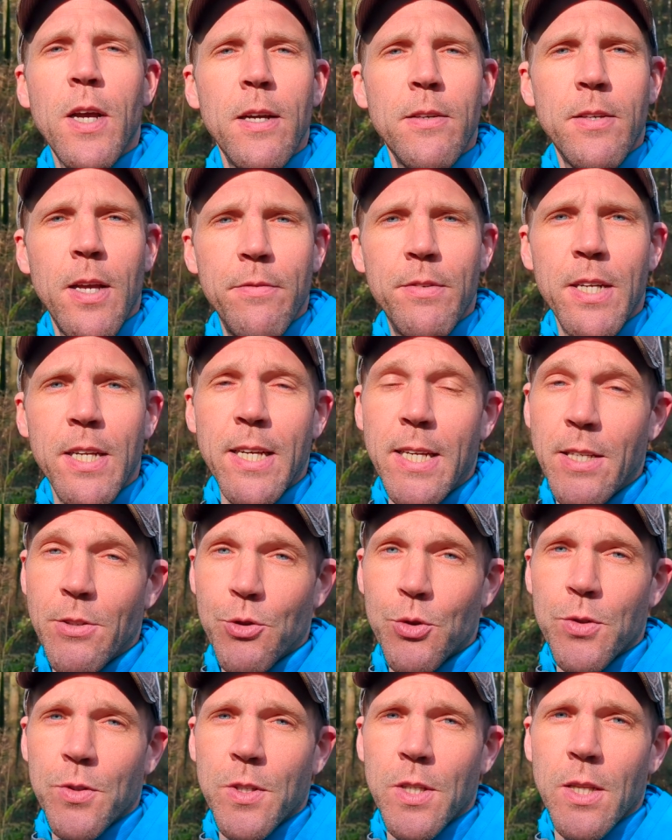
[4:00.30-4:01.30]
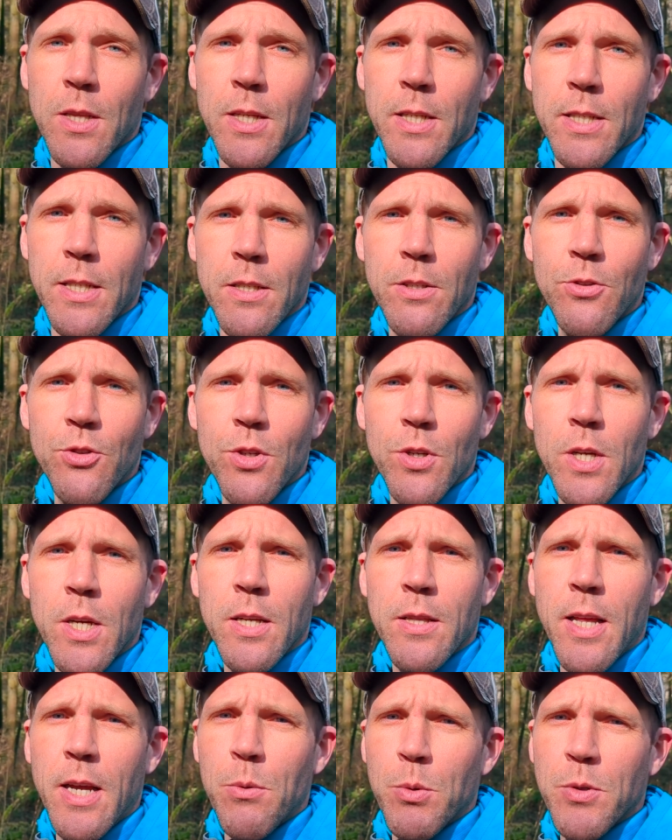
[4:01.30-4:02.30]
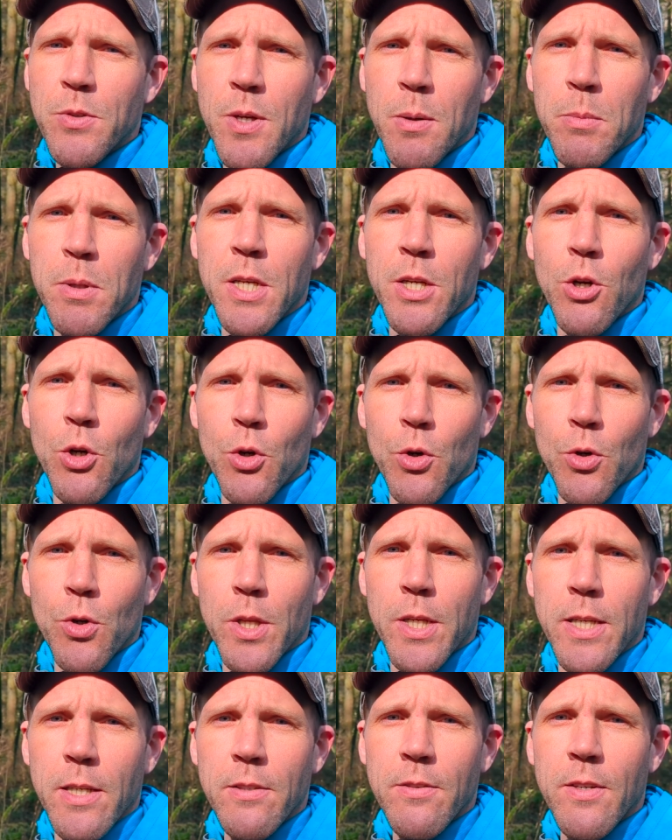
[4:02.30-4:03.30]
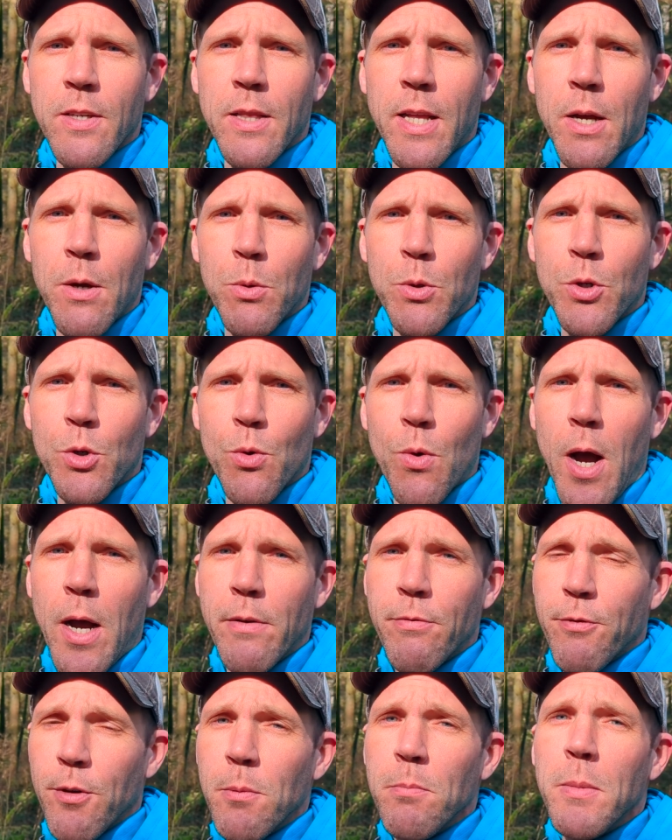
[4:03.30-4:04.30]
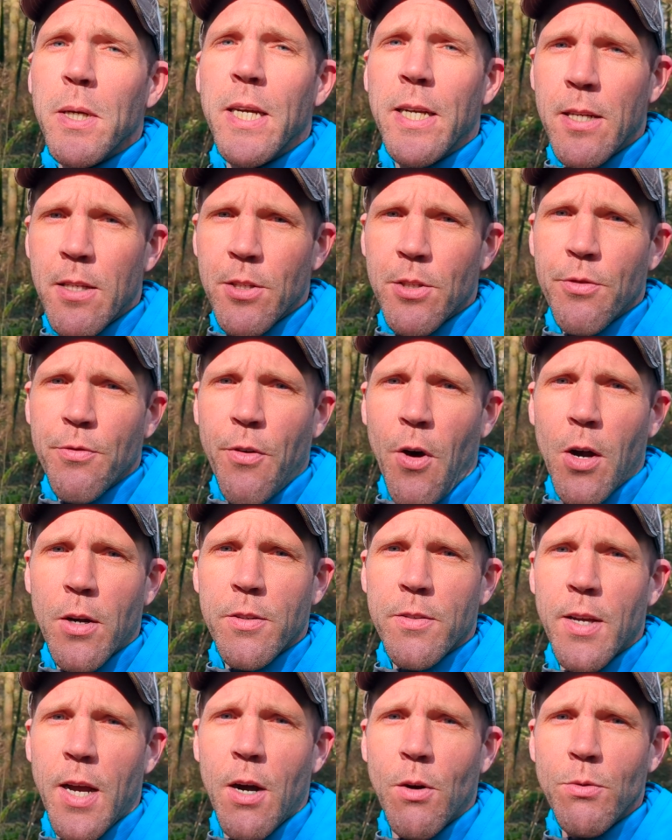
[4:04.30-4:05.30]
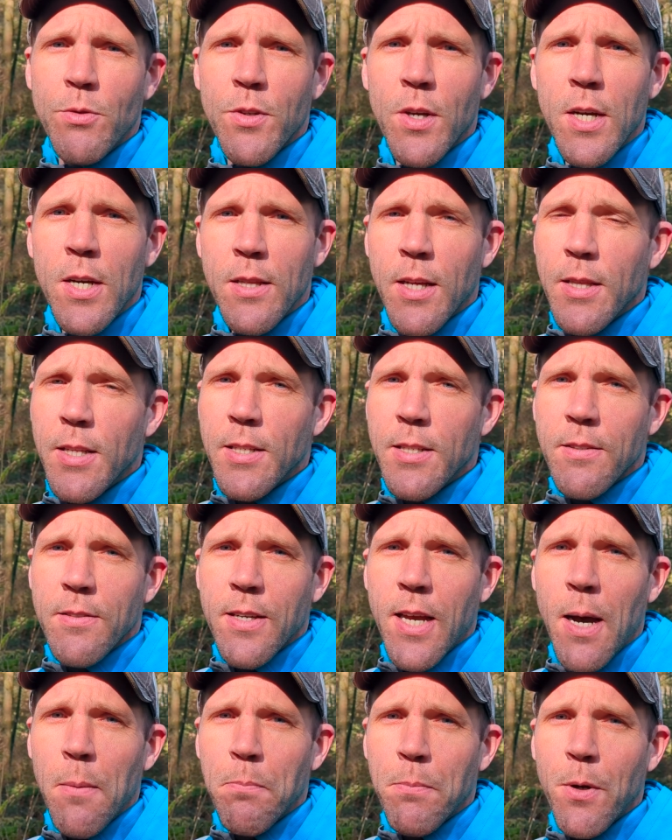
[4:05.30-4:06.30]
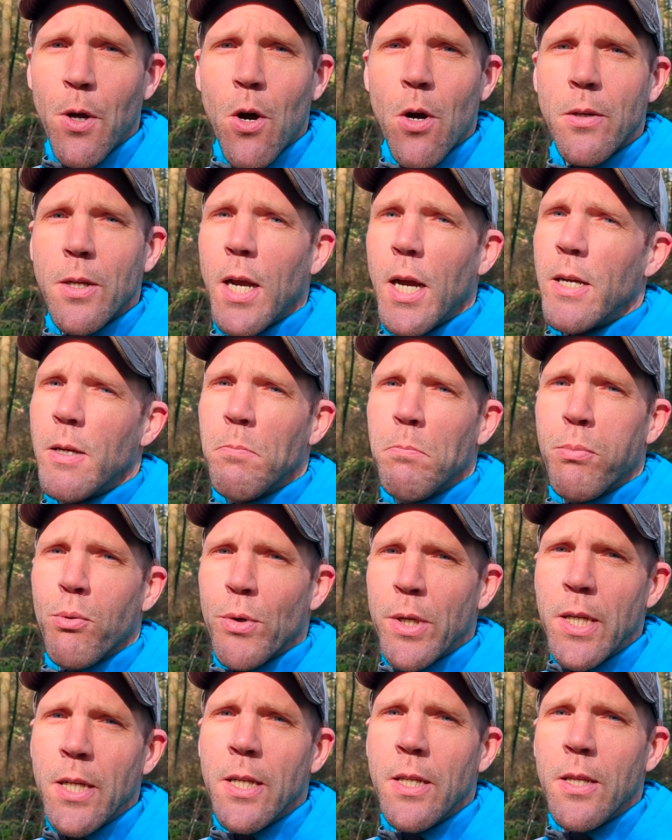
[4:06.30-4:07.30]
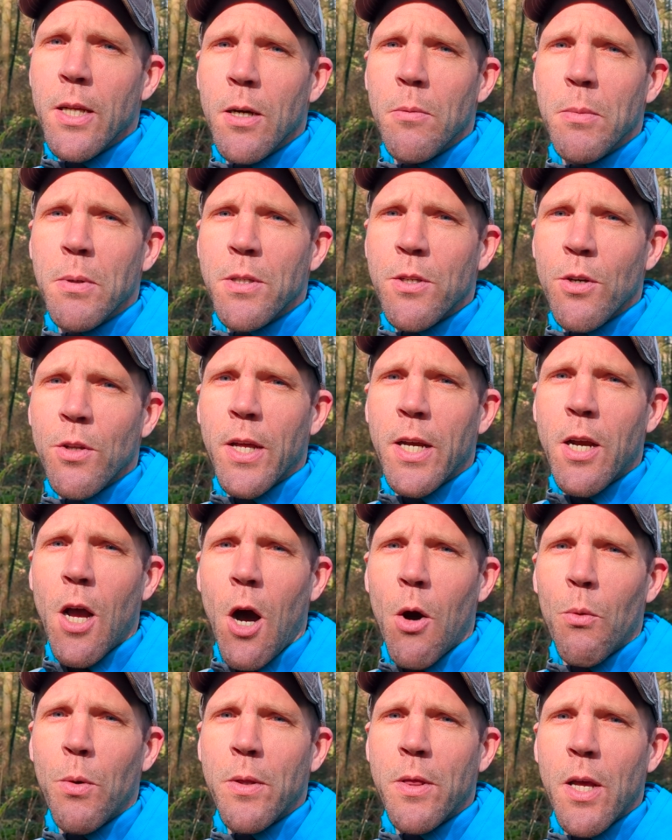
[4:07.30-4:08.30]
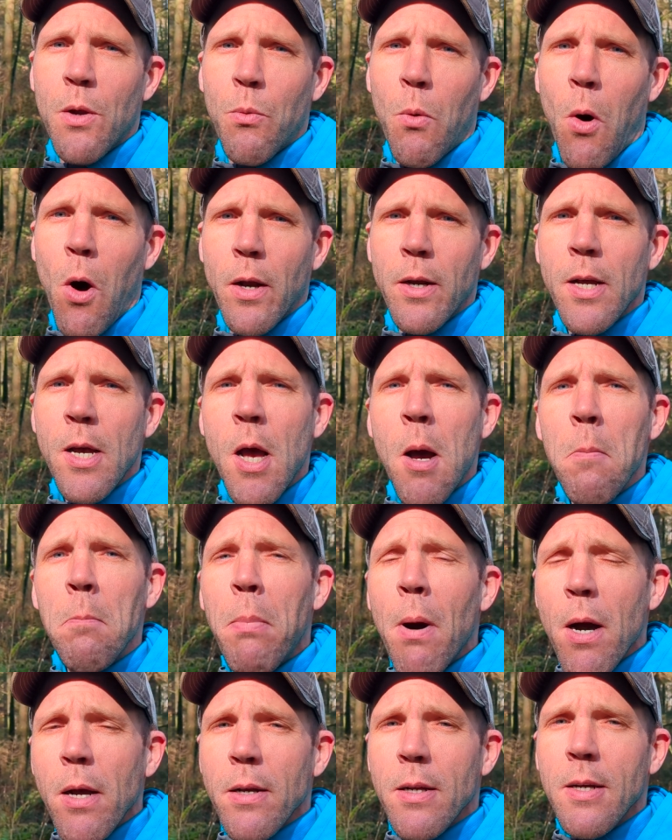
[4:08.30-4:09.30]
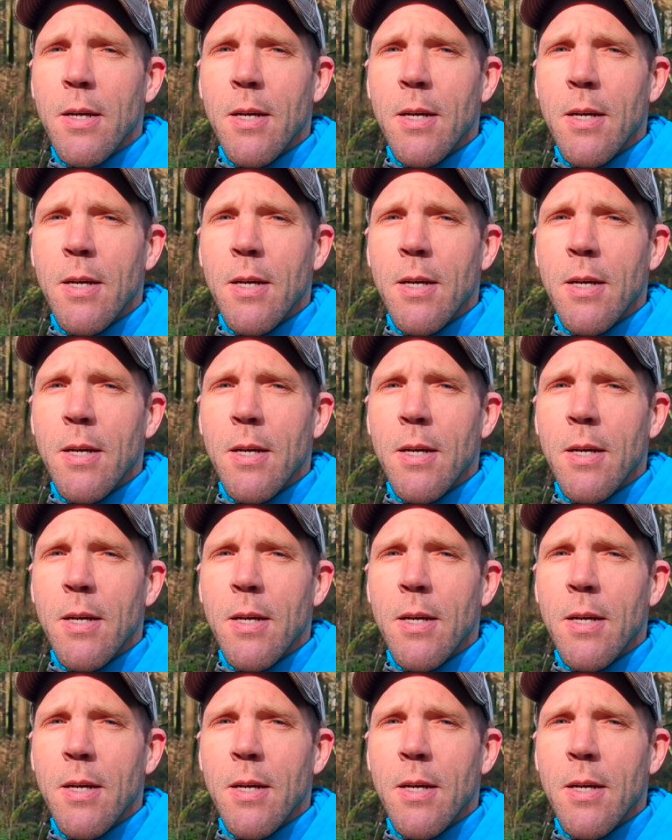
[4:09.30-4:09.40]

guys have an interesting lineage. They were some of the earliest and they were derived from English foxhounds that they just kept on kind of breeding them until they got what they want. But